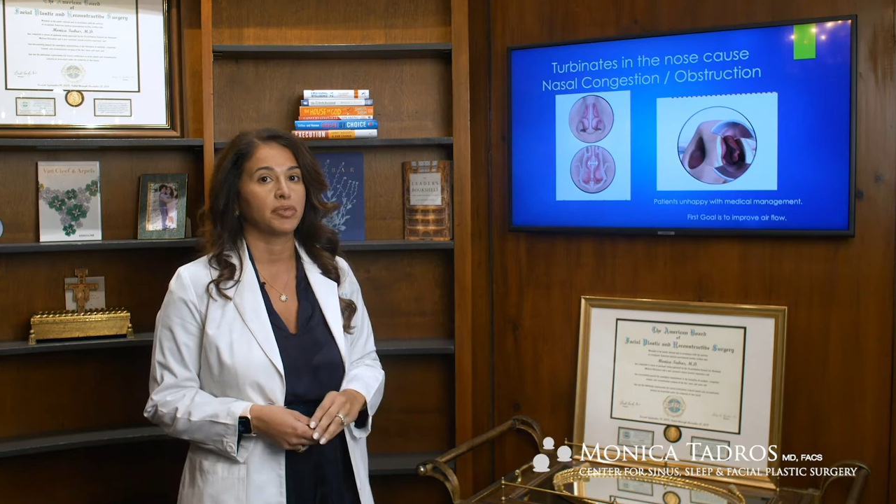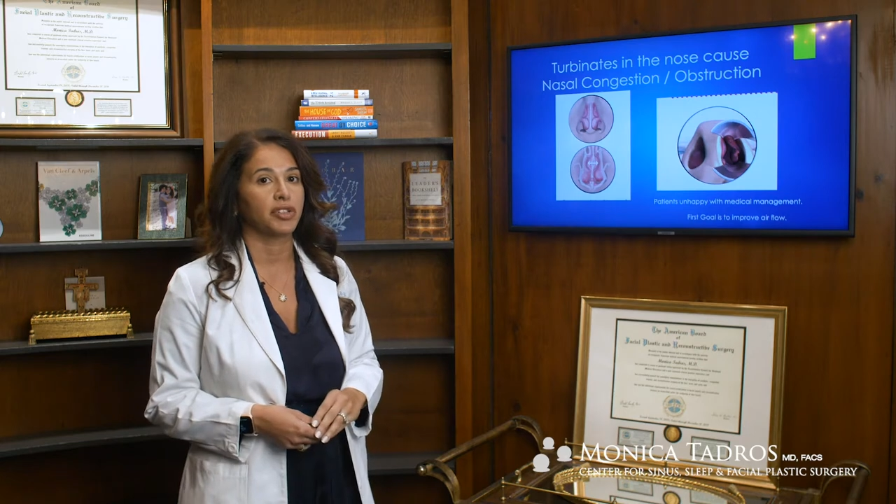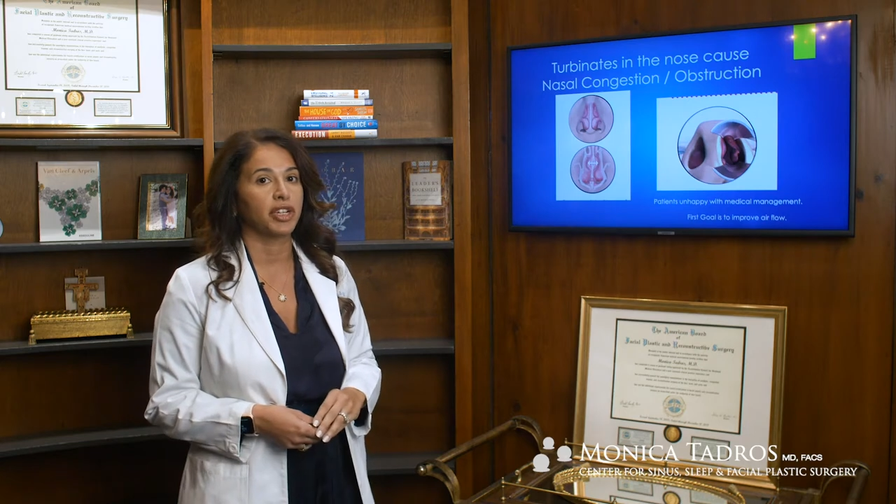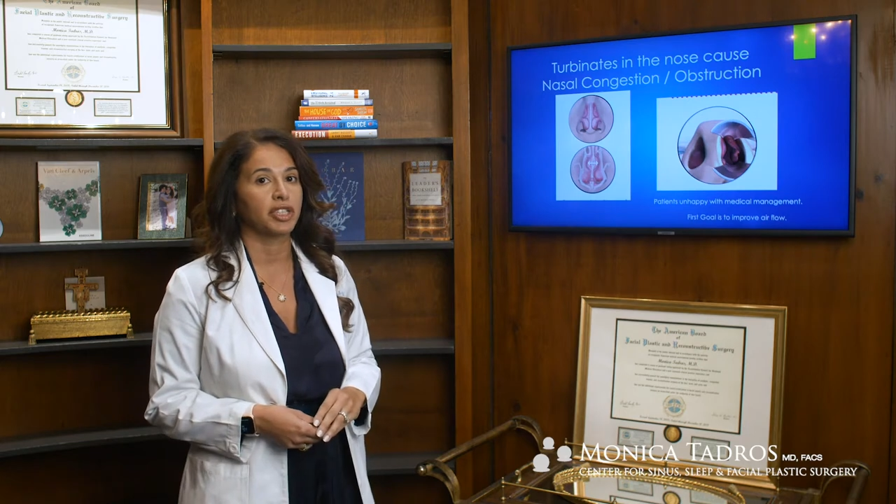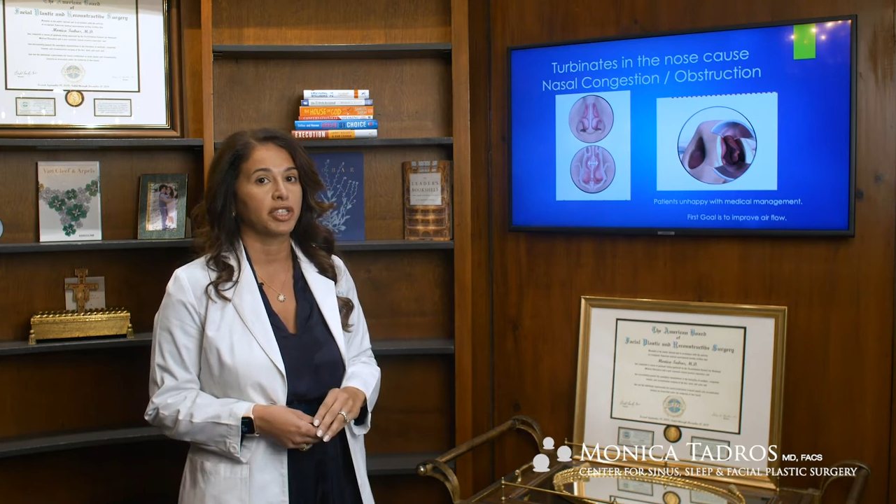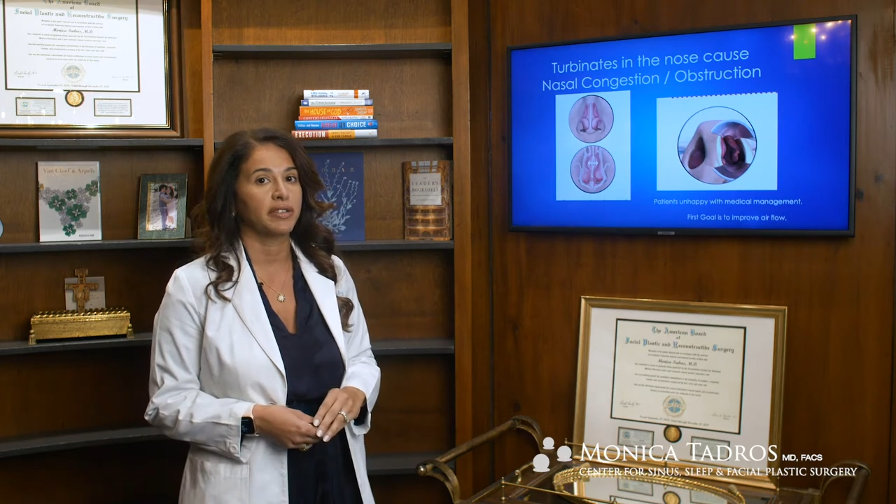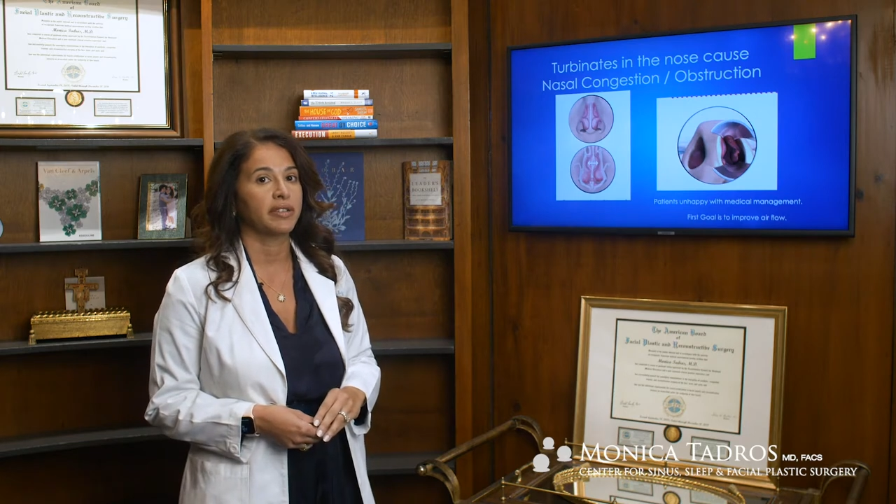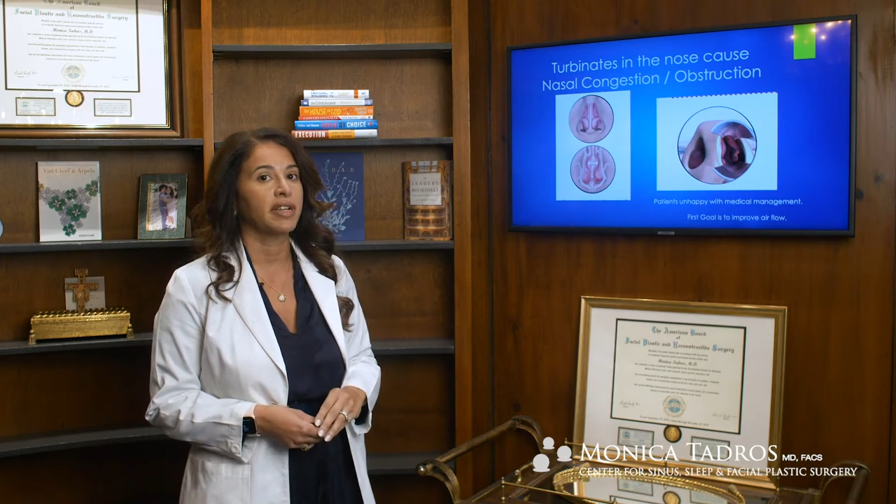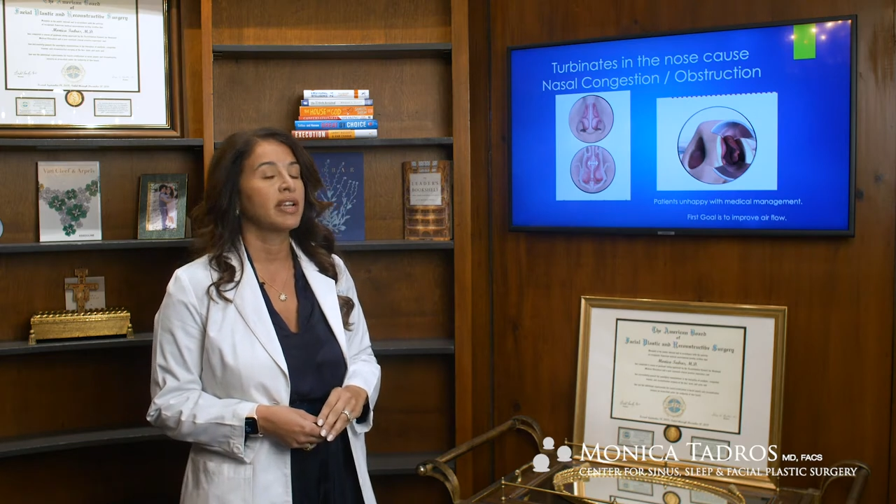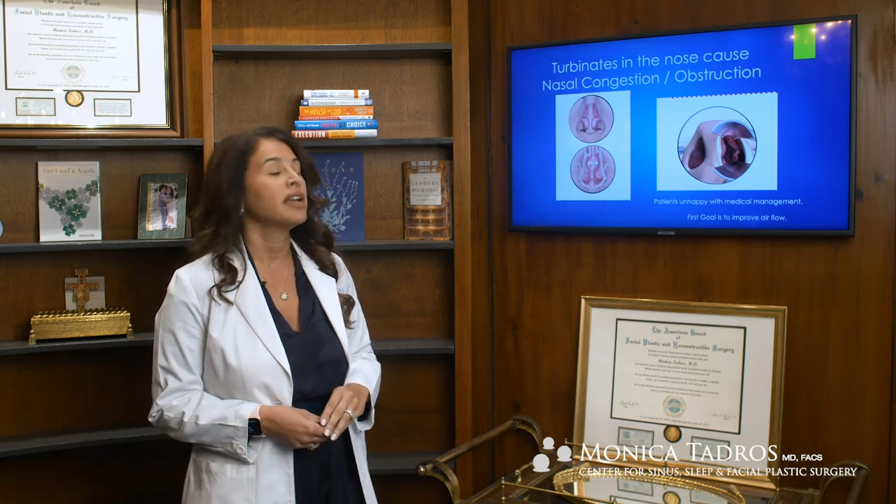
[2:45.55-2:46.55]
obstruction.
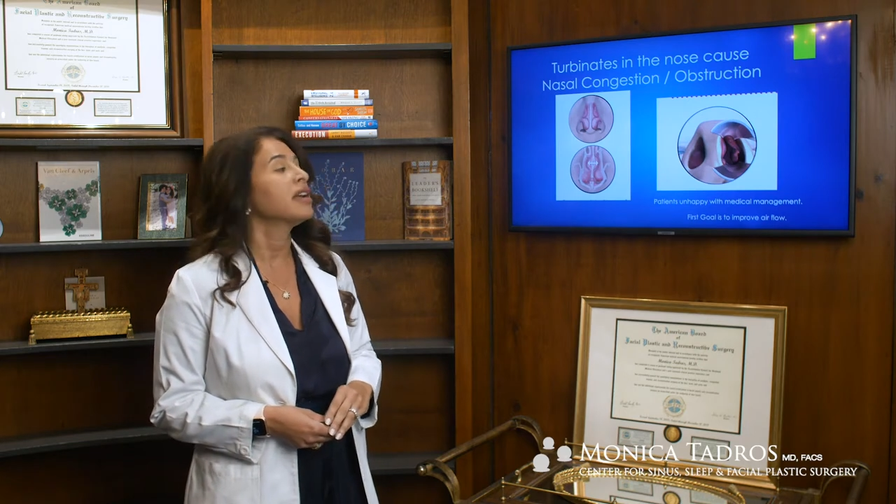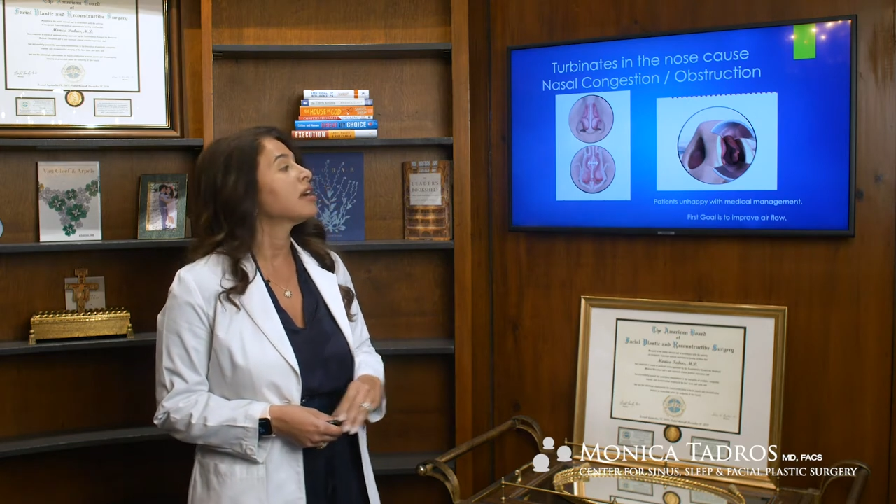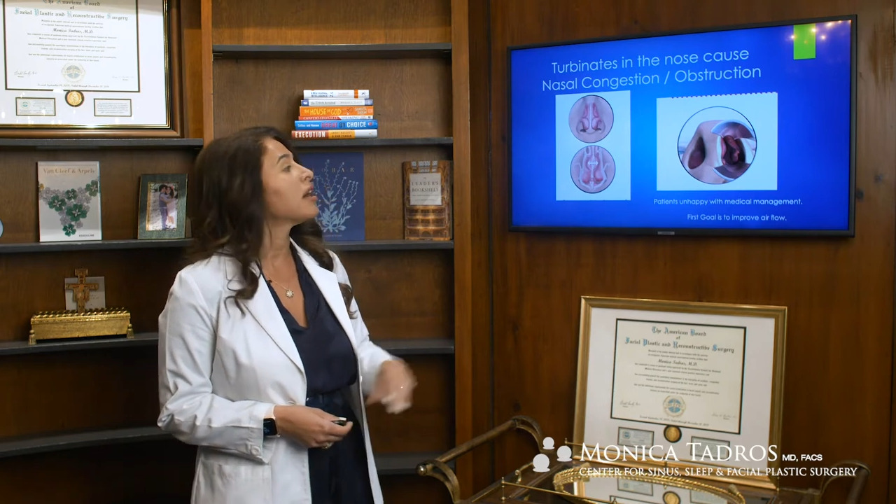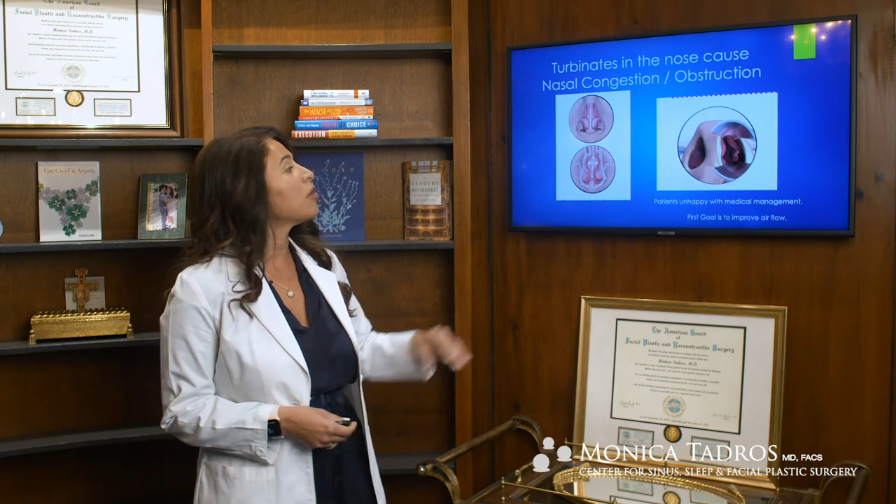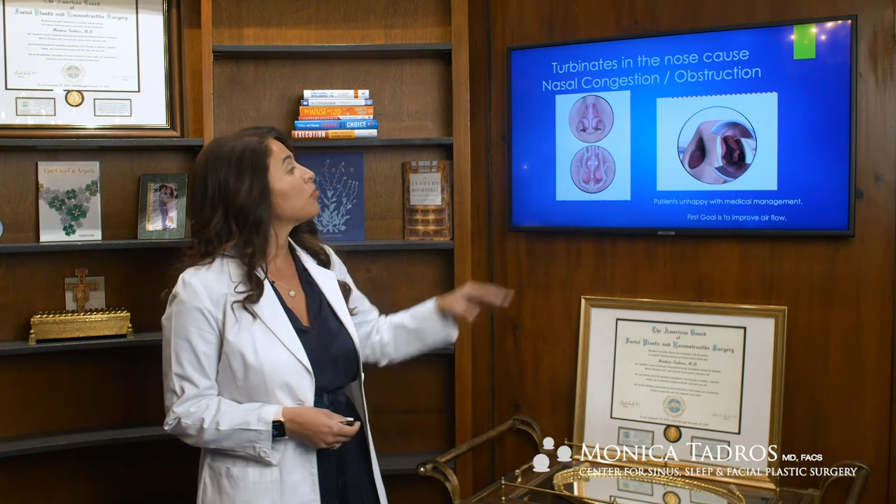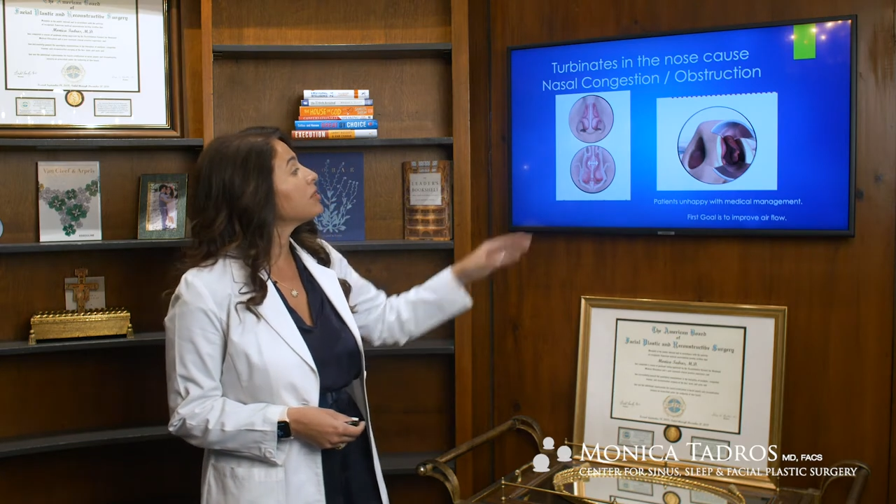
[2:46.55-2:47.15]
Um,